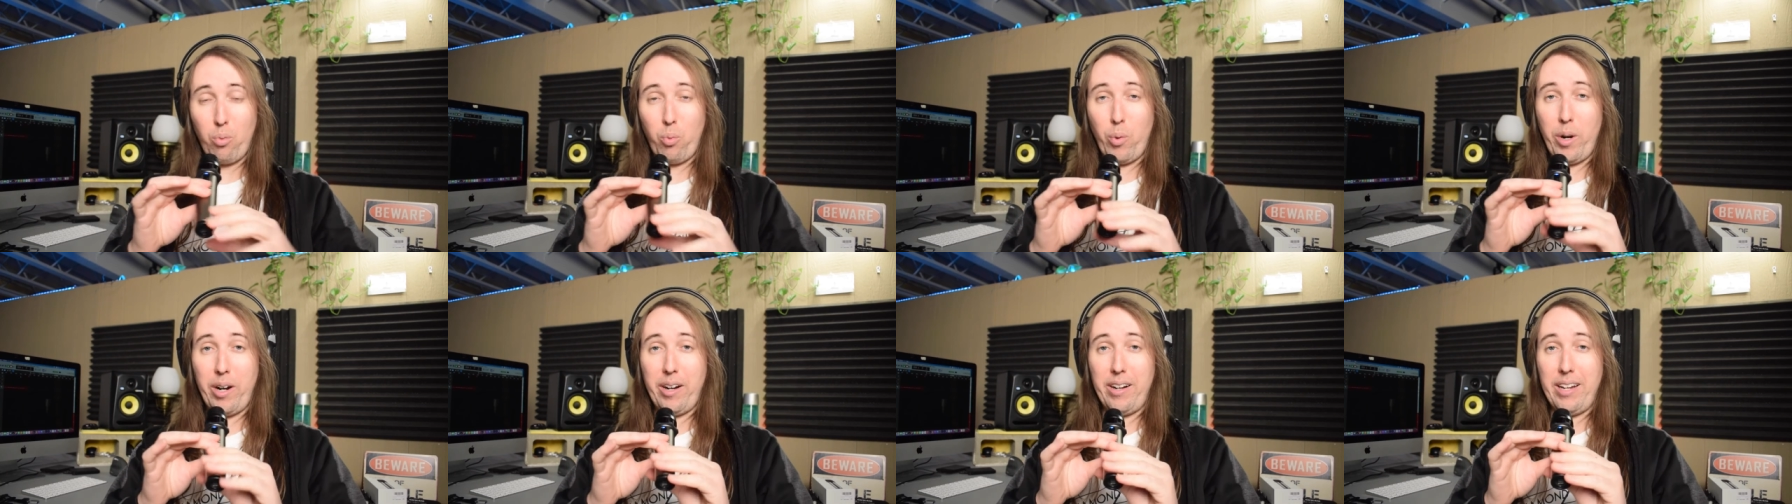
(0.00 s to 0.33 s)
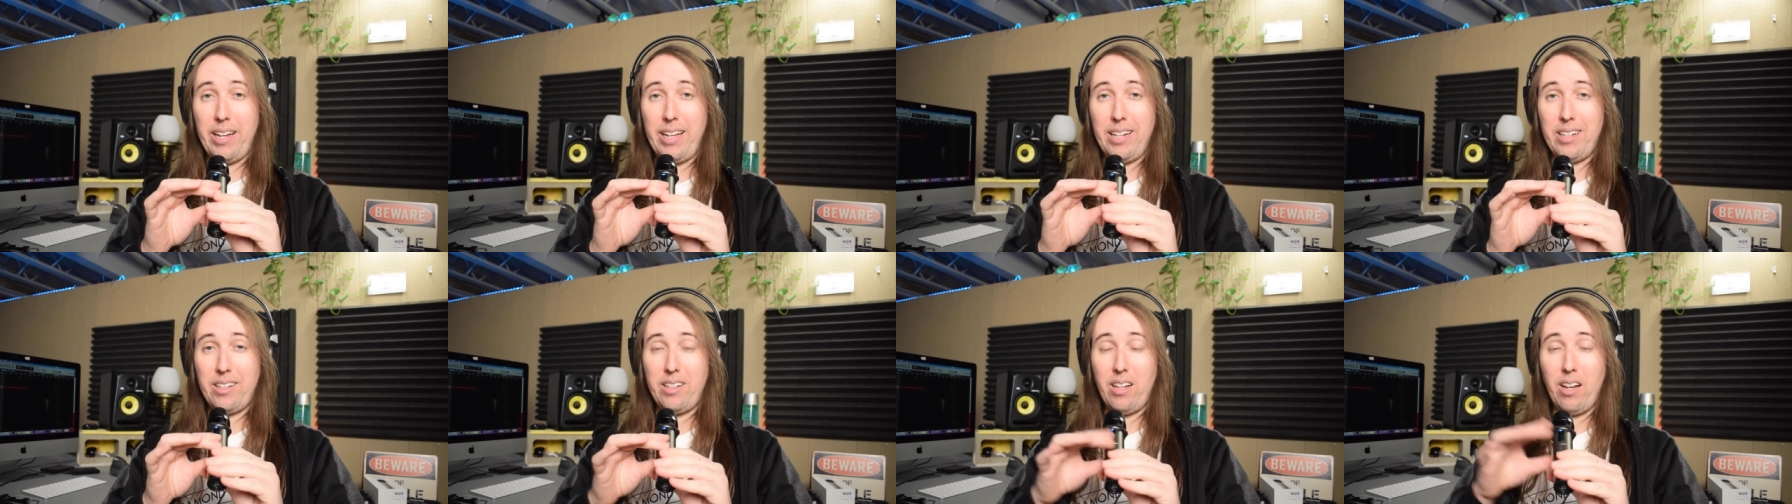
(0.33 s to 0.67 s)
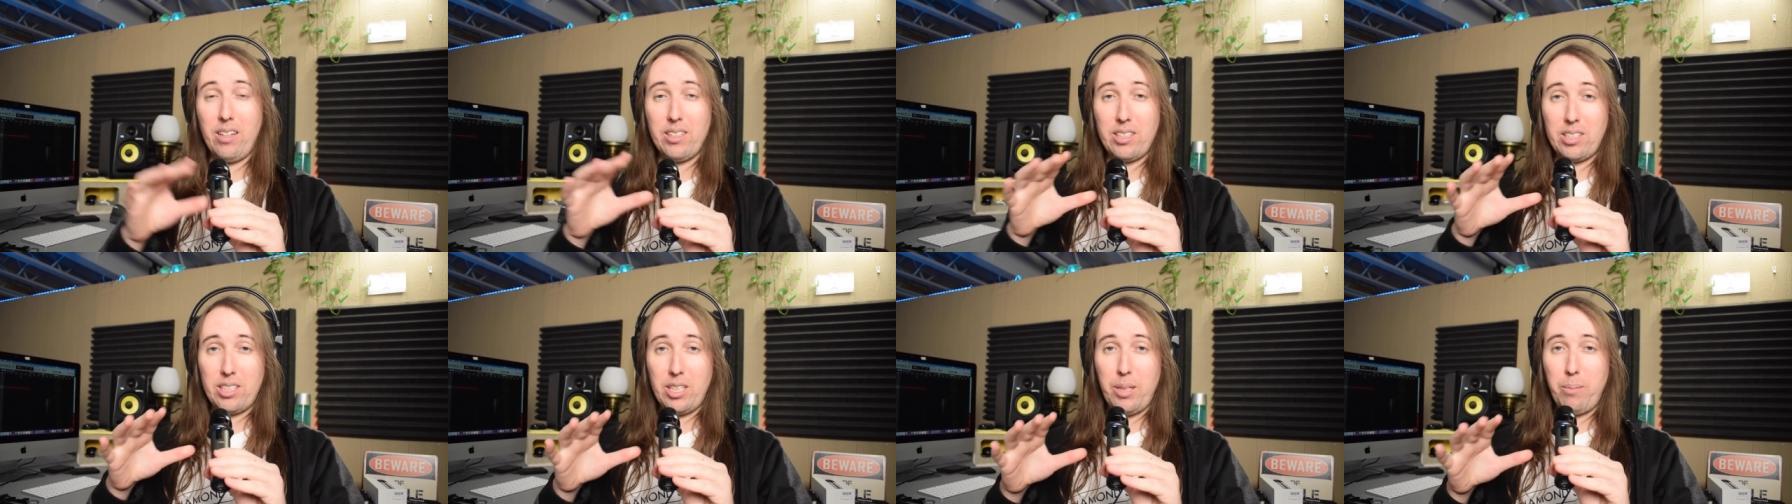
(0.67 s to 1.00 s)
where it
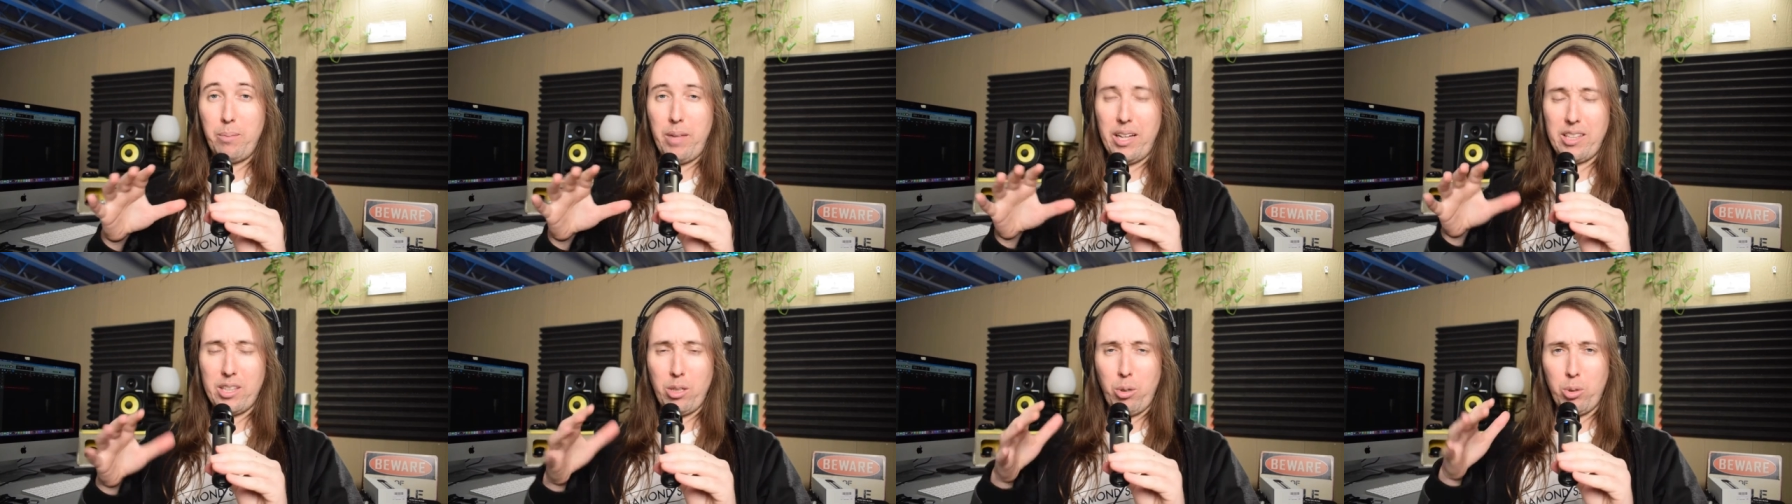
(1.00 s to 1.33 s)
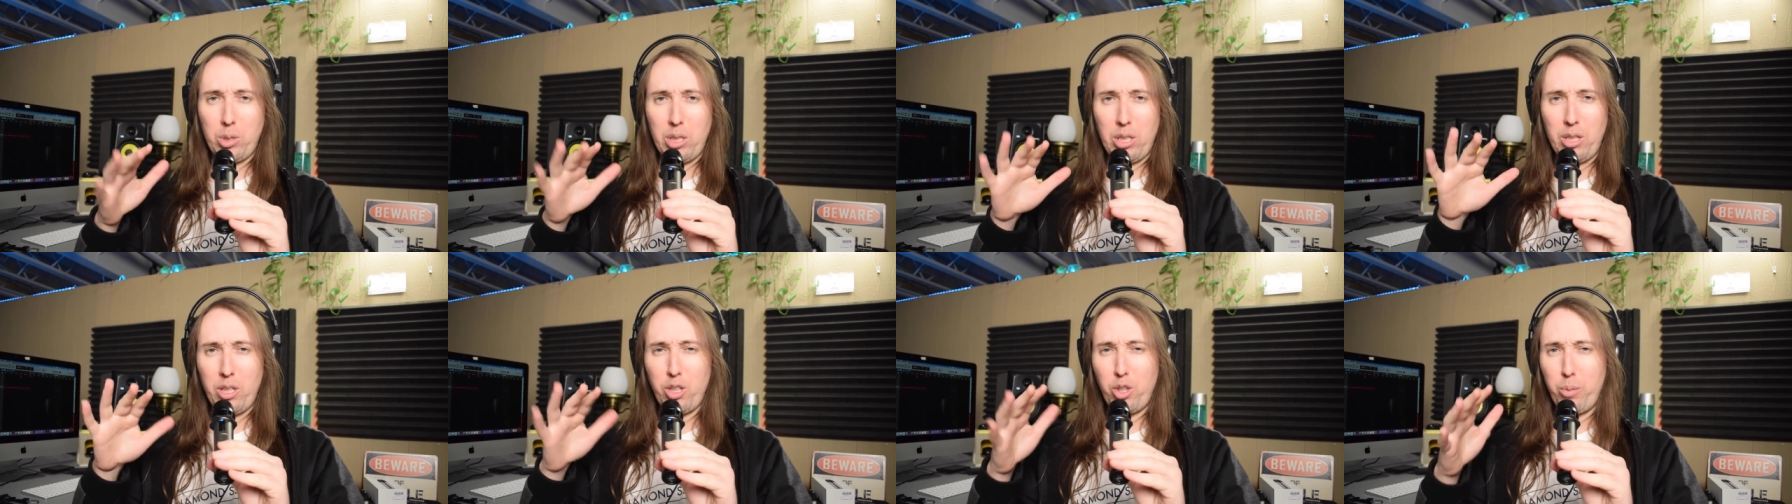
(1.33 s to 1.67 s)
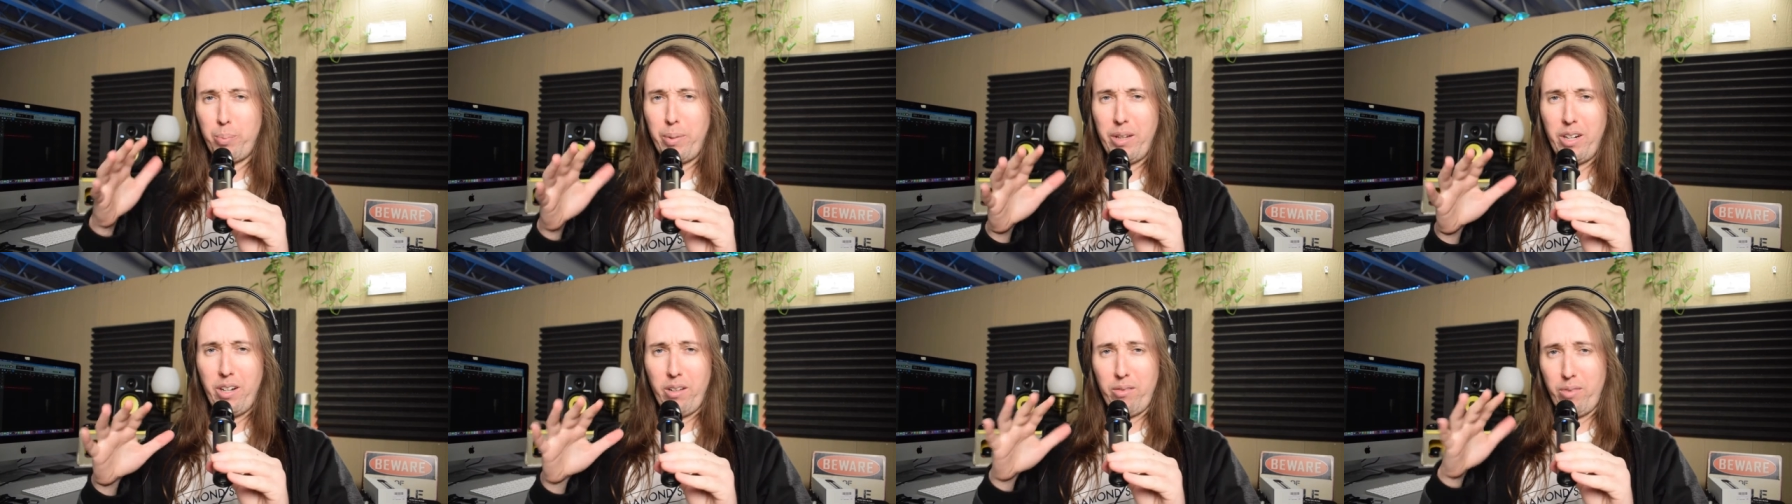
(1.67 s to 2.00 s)
does seem like there was a little
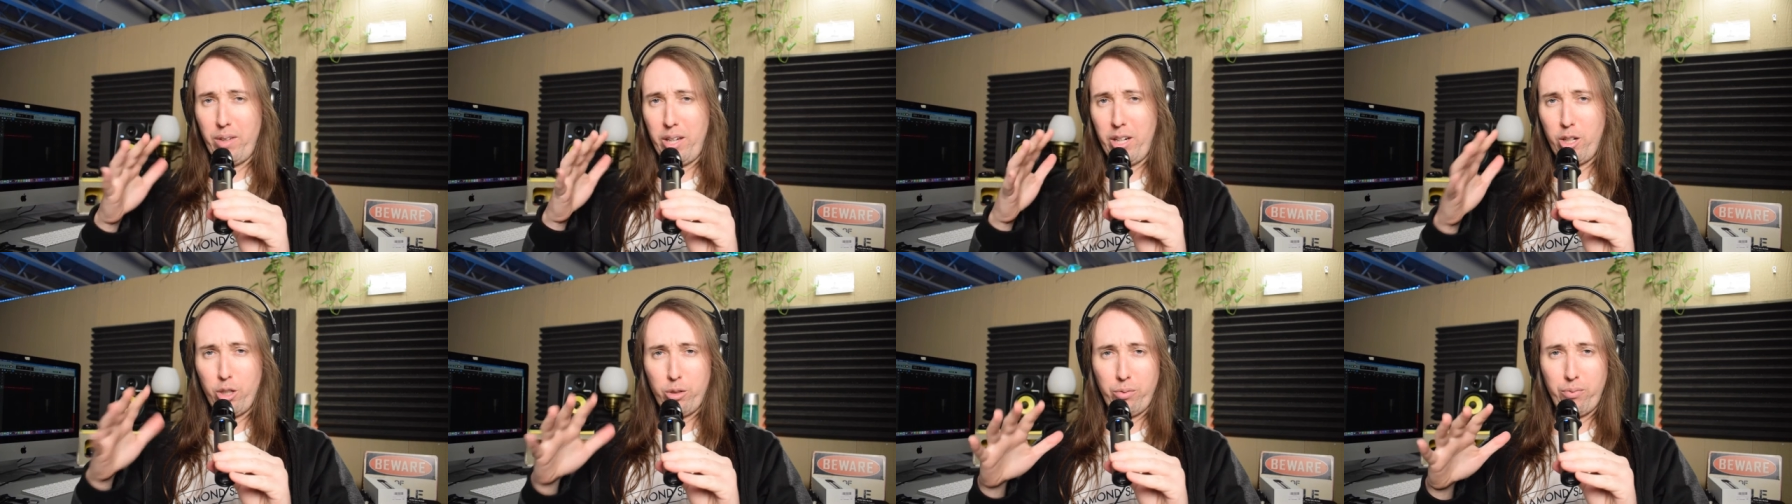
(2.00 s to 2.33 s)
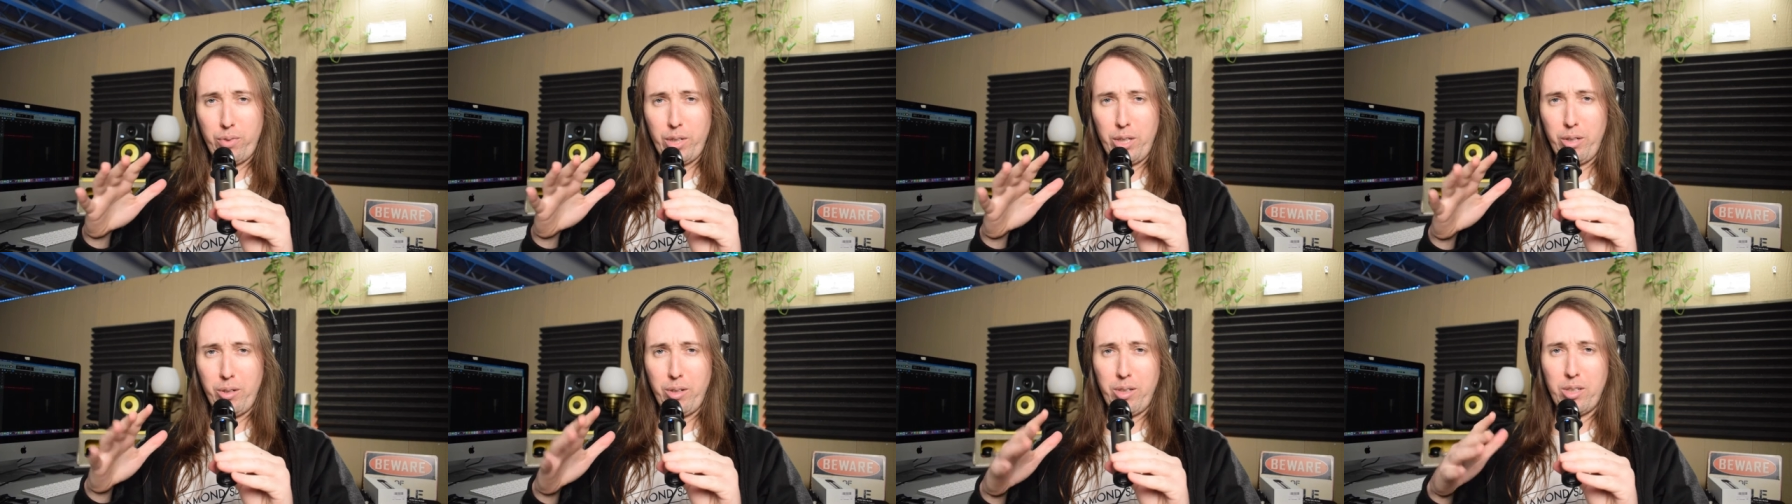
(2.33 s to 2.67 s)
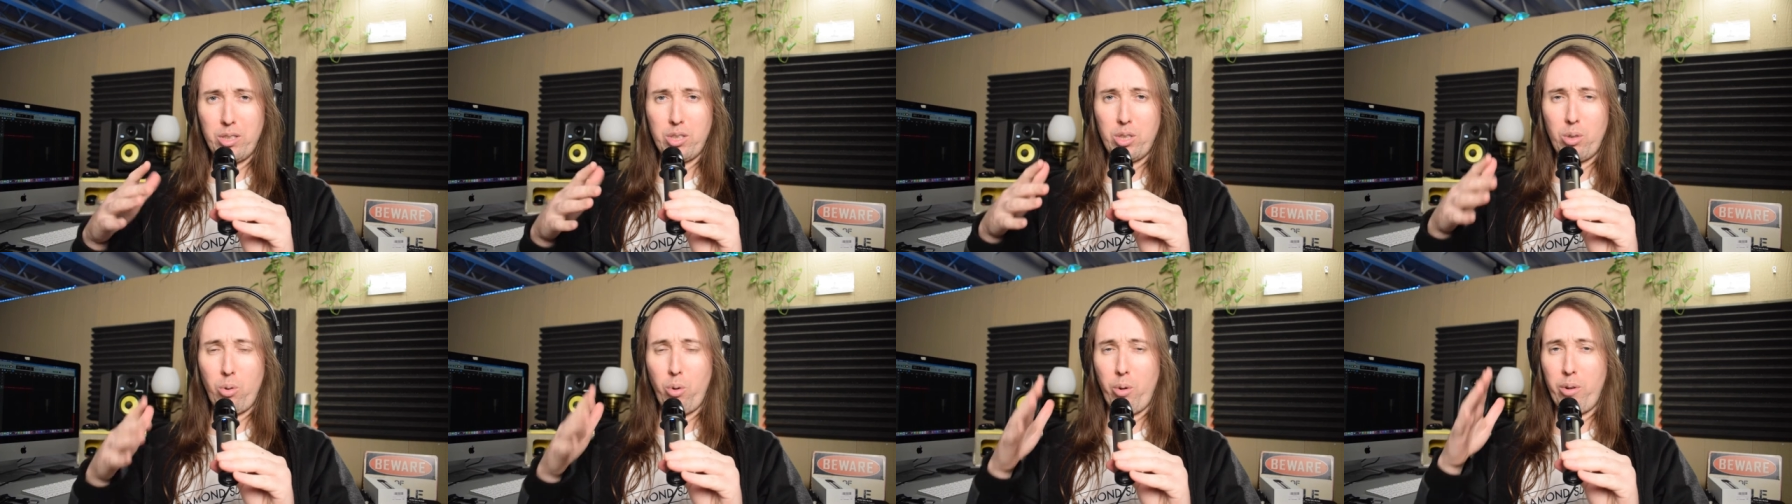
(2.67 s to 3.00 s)
bit of
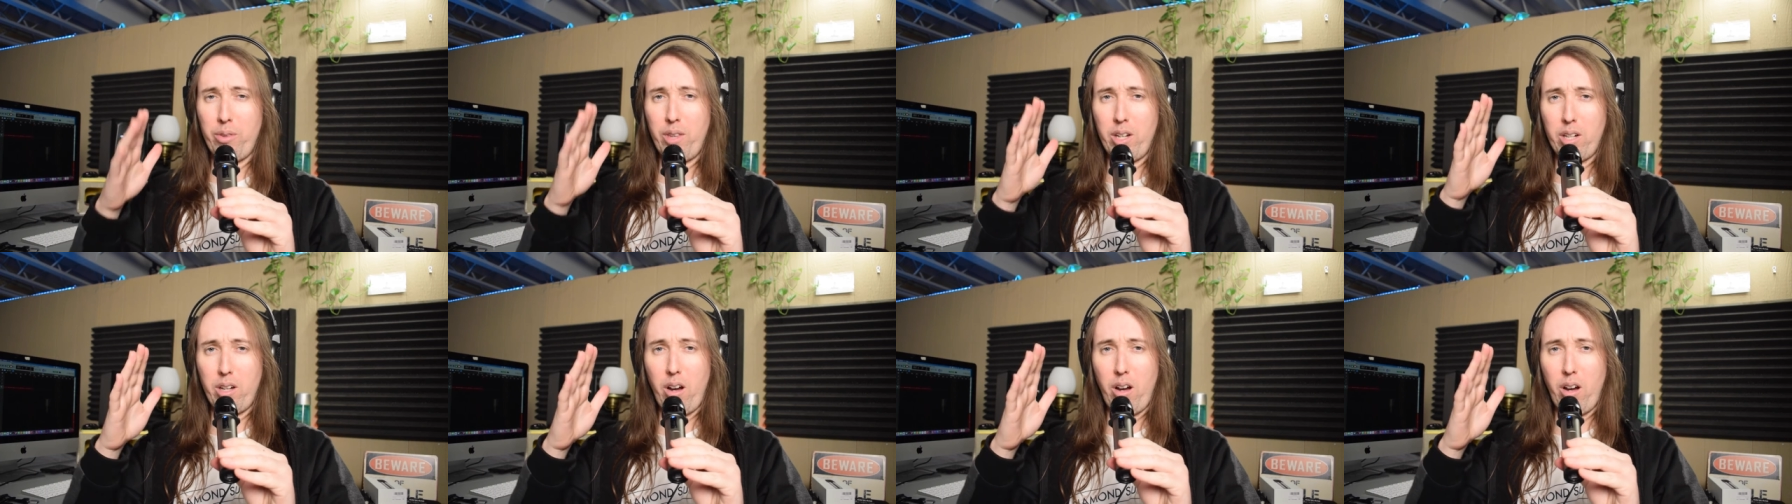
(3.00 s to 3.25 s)
interference or the